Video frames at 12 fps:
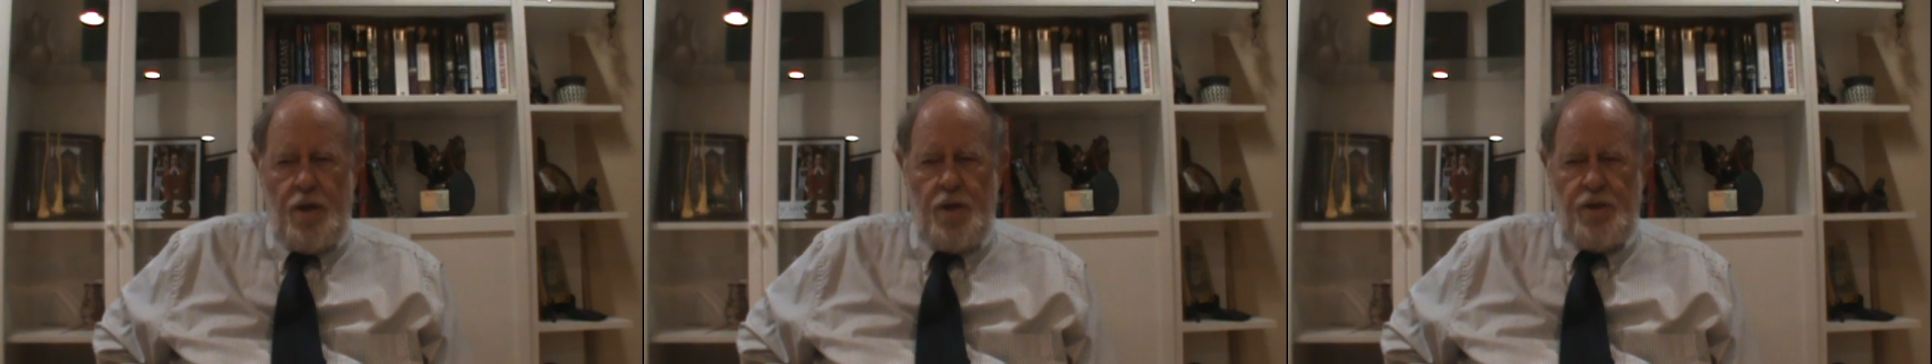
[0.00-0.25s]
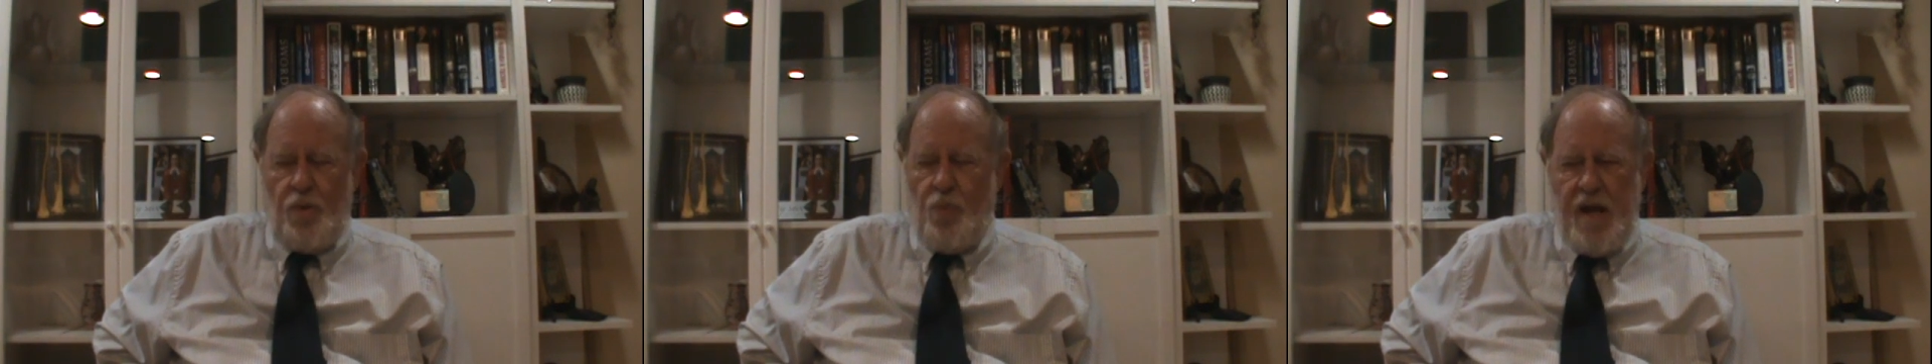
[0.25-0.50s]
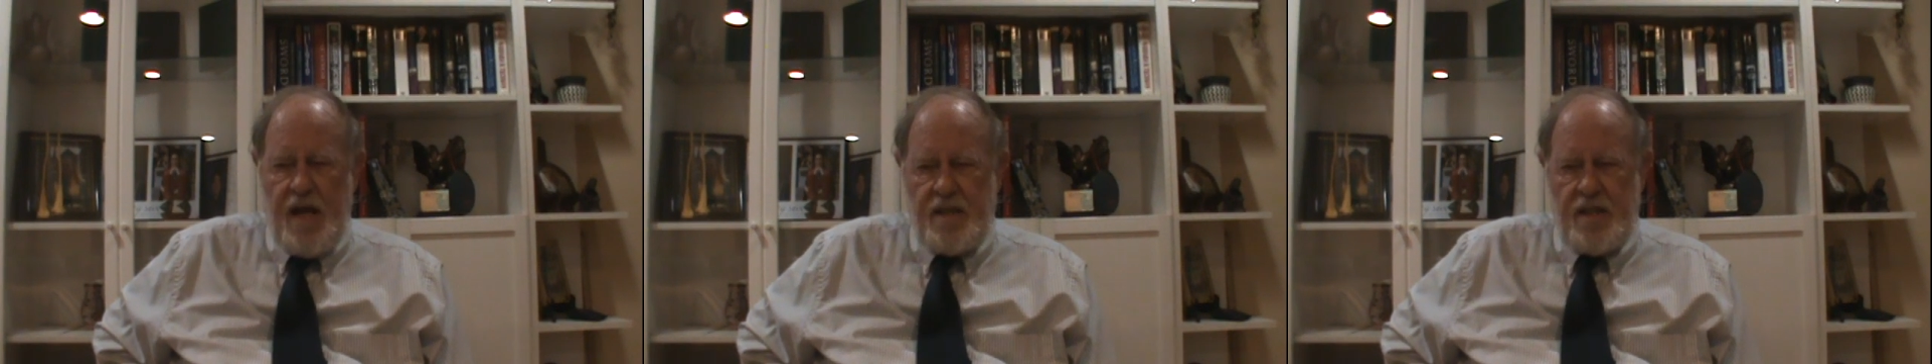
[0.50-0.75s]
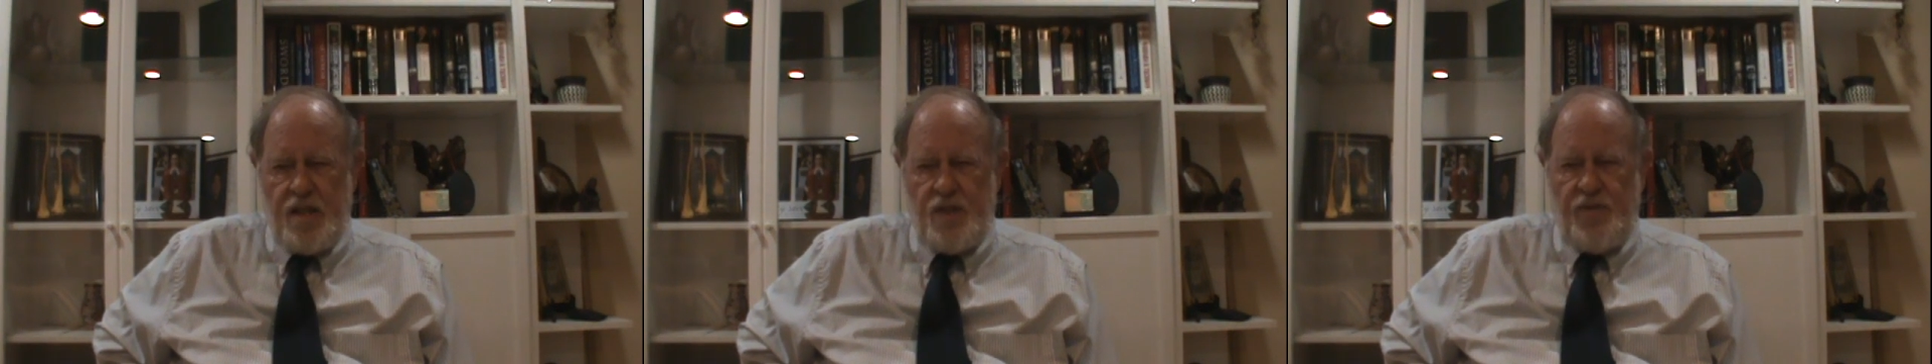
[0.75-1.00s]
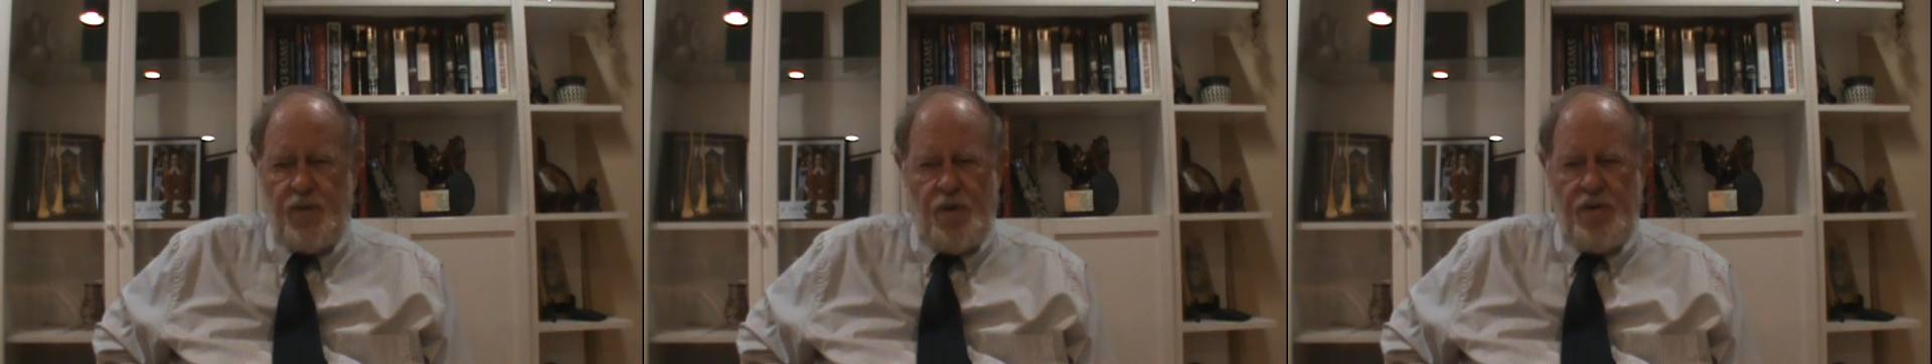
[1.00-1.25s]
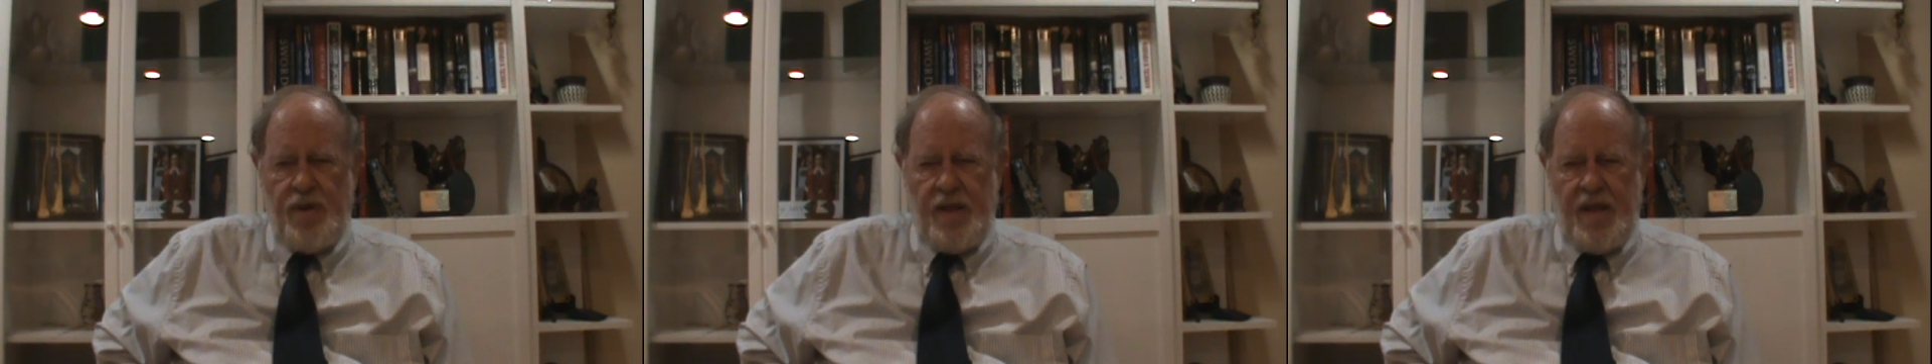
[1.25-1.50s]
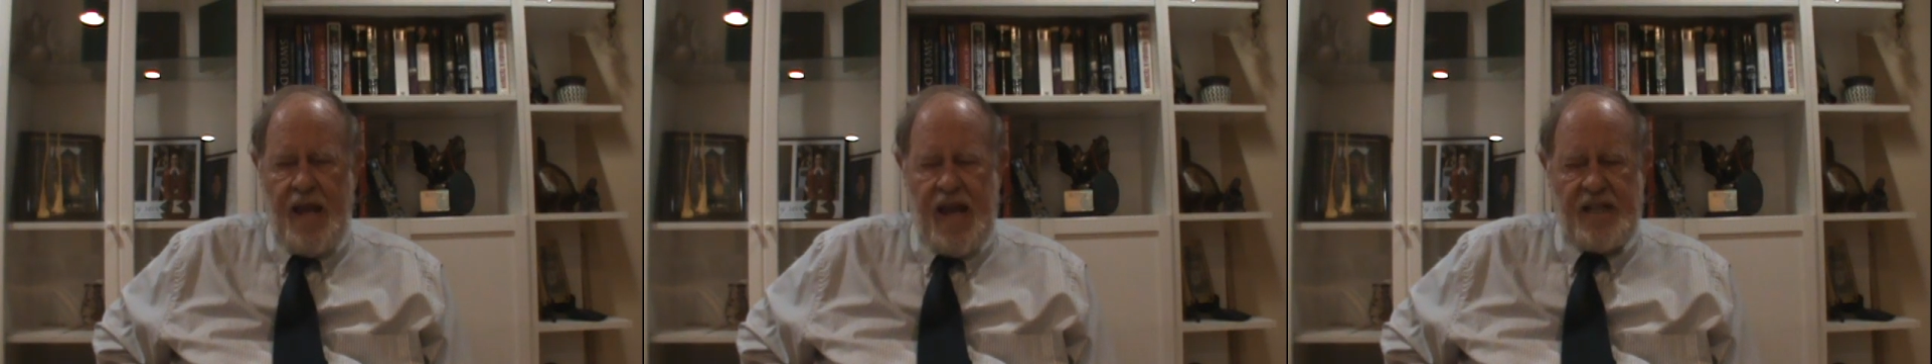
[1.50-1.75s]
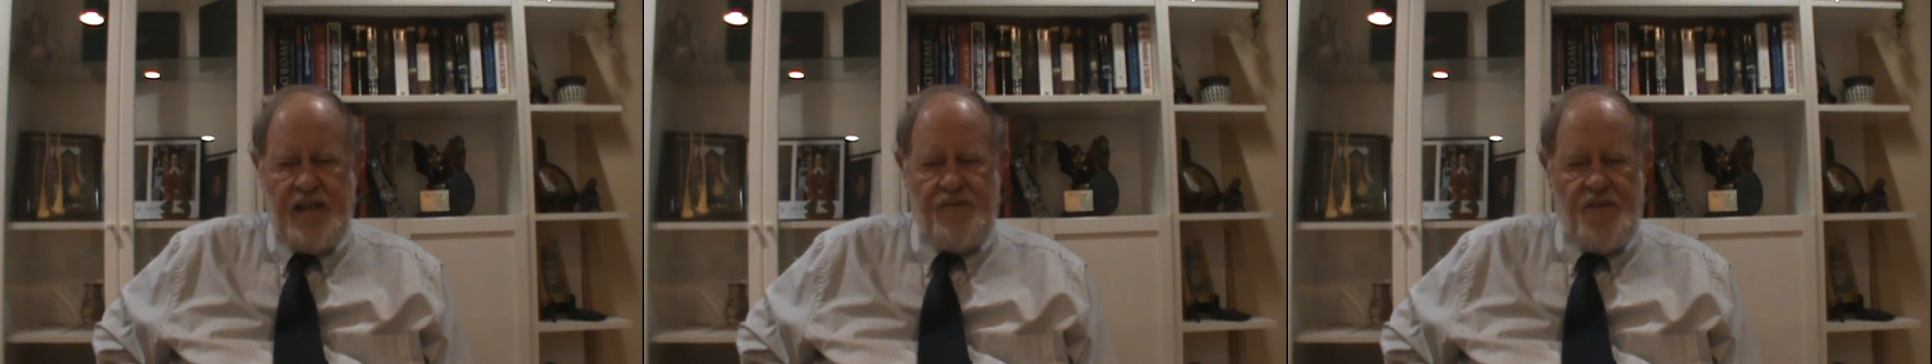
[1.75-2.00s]
The reasons for the
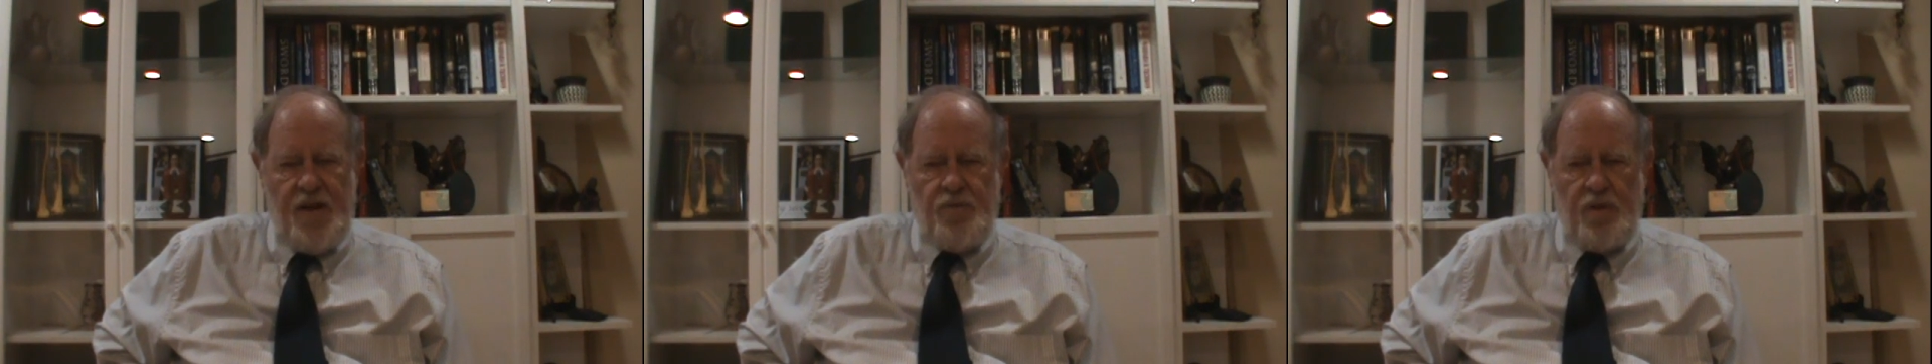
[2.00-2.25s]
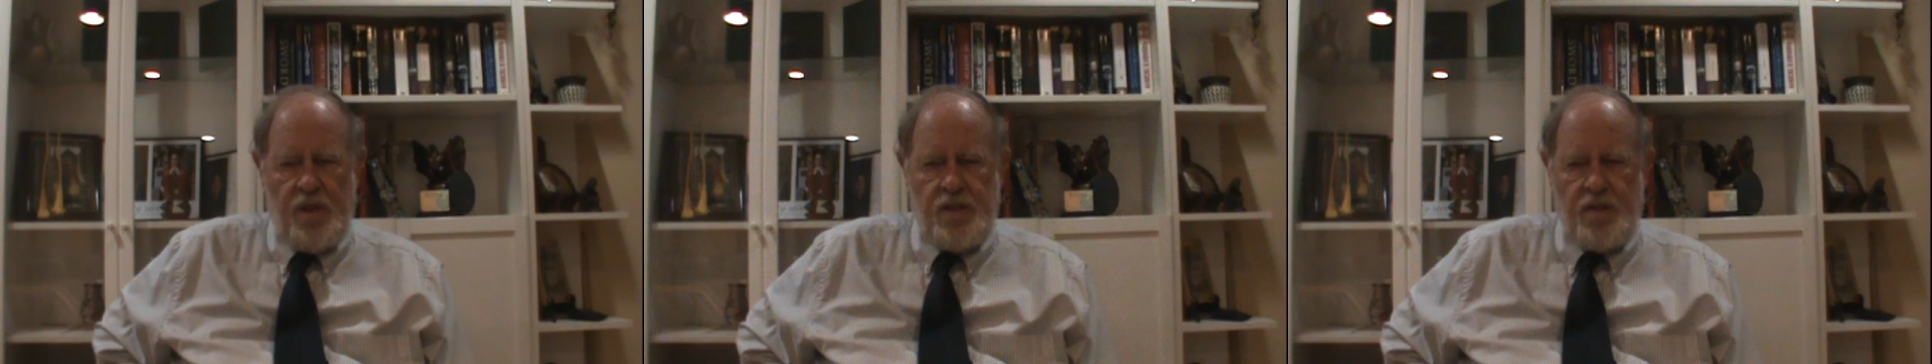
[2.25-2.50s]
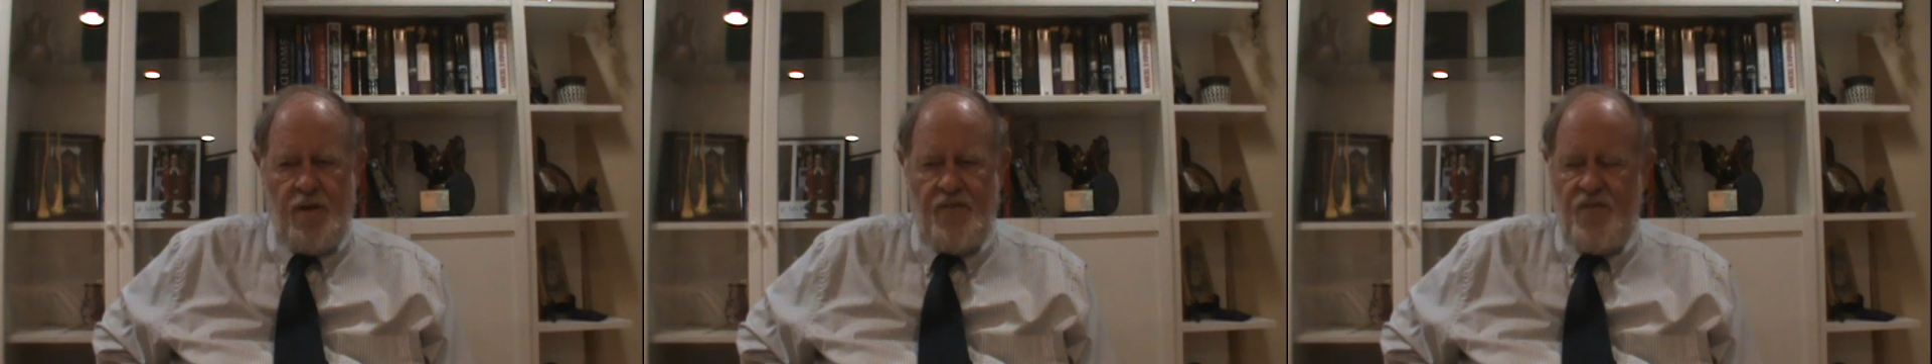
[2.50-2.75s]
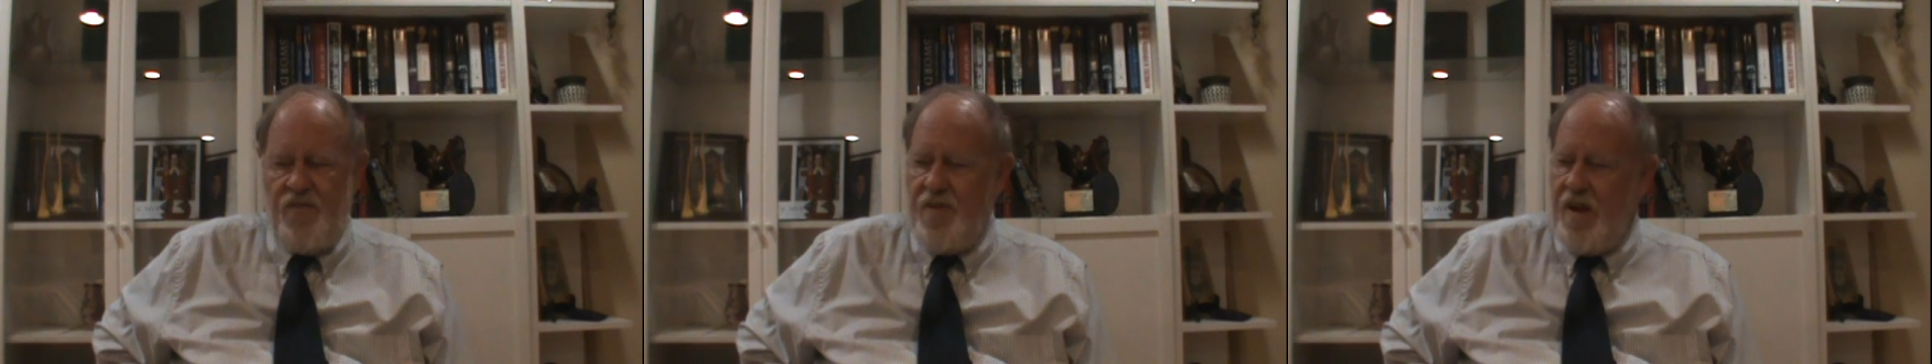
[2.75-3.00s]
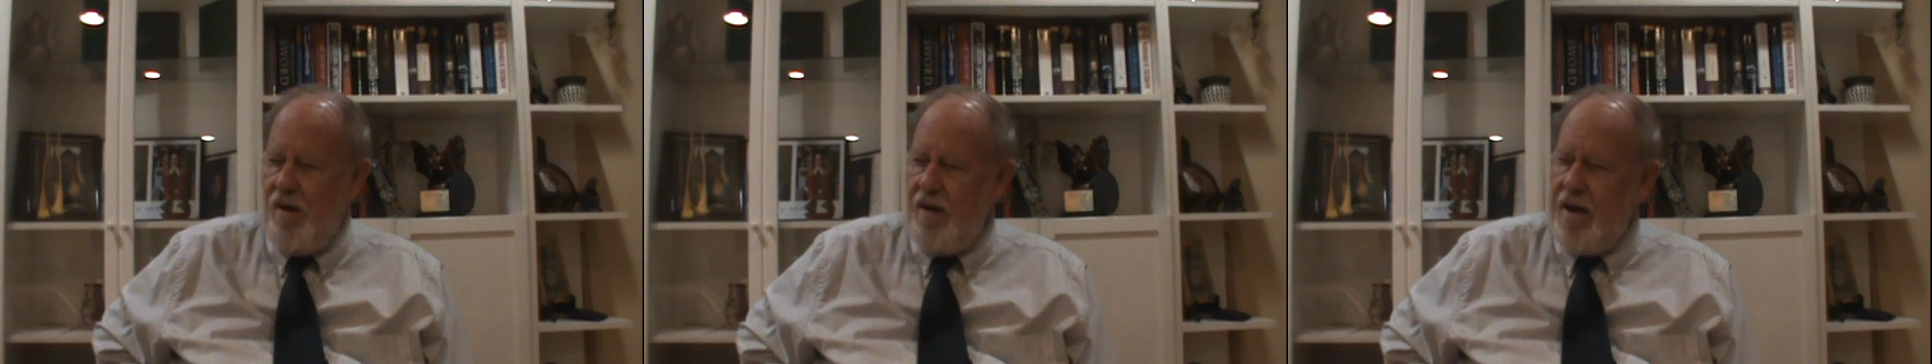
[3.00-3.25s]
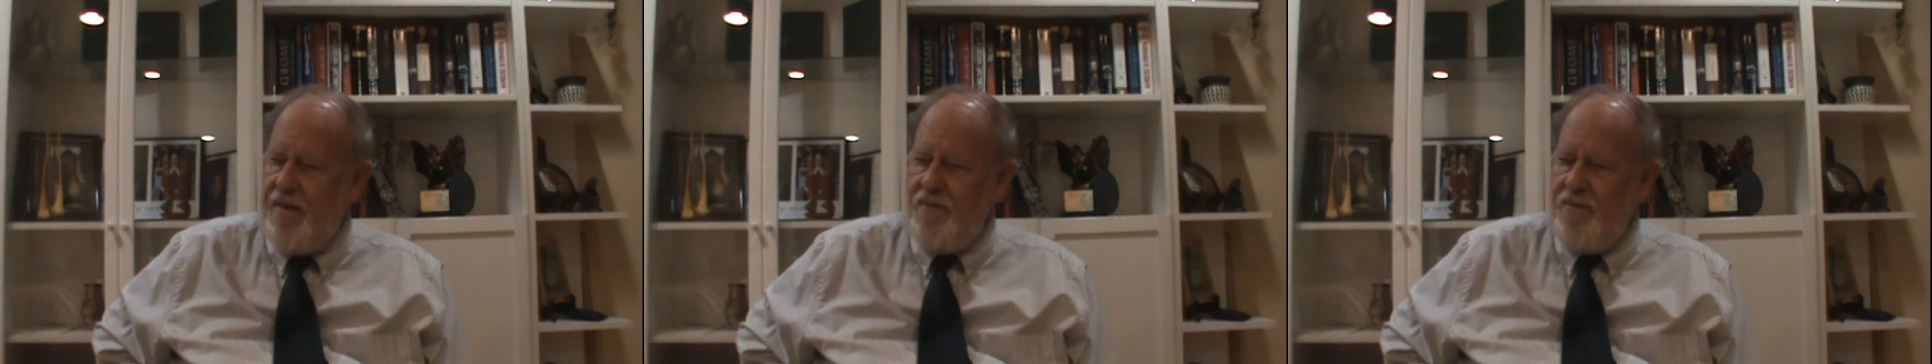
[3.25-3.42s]
anti-federalists are very,